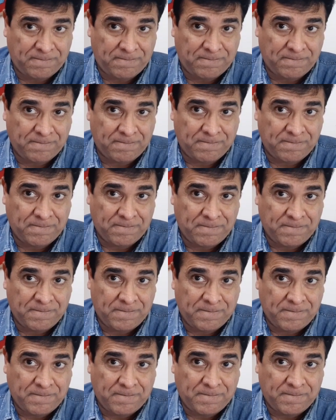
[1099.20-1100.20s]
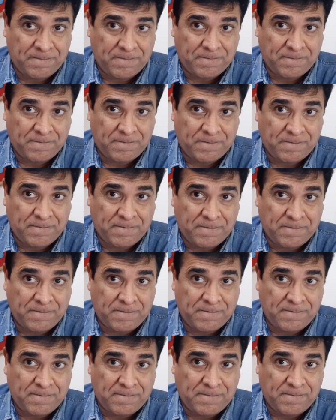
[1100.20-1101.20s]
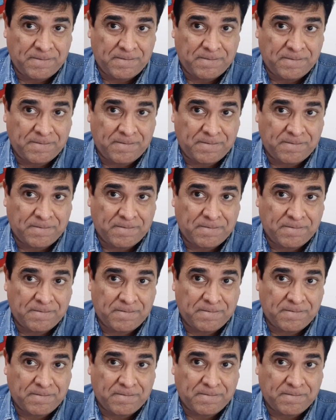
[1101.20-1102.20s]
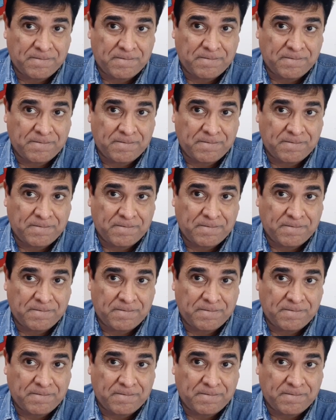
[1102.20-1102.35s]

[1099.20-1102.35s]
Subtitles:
Nothing is said.